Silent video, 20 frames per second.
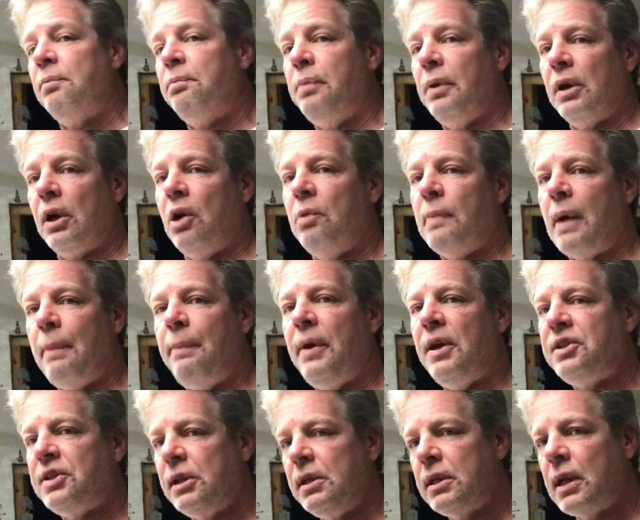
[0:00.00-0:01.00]
below my
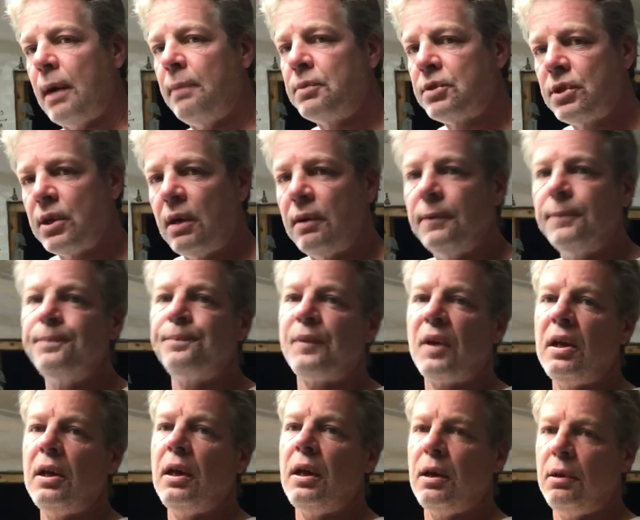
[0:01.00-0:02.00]
pitching temp, so
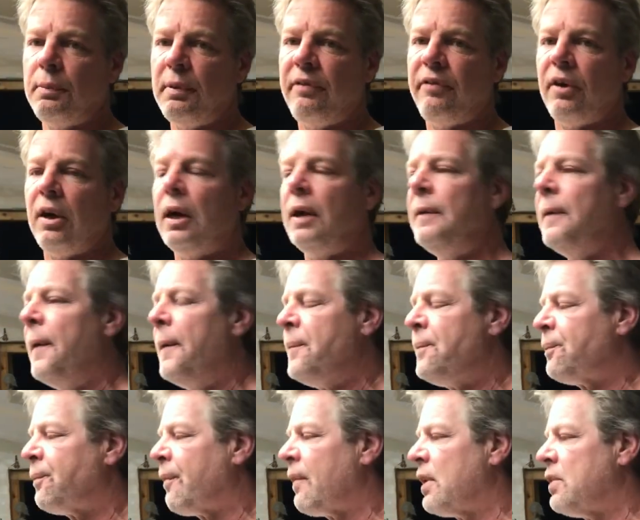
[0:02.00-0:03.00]
it'll be fun.
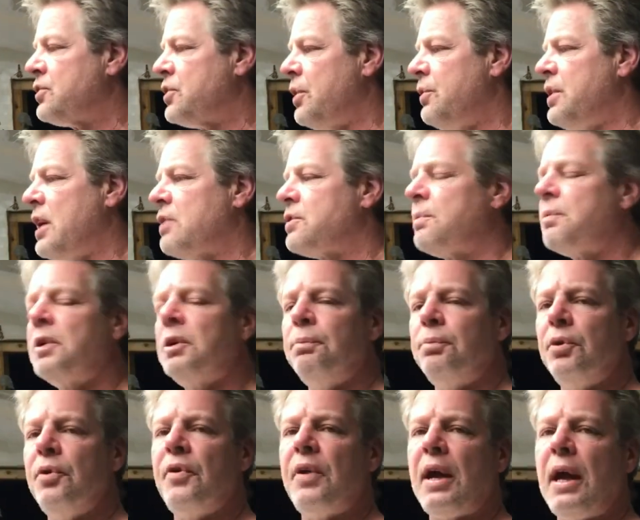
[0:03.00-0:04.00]
So yes, I'm going to
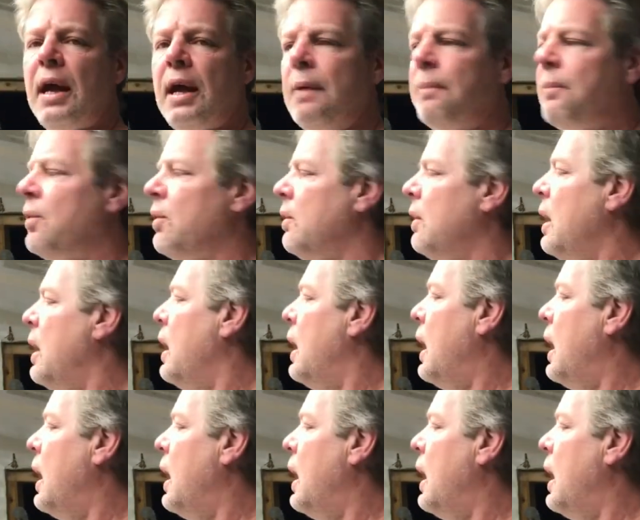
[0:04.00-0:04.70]
brew the amber.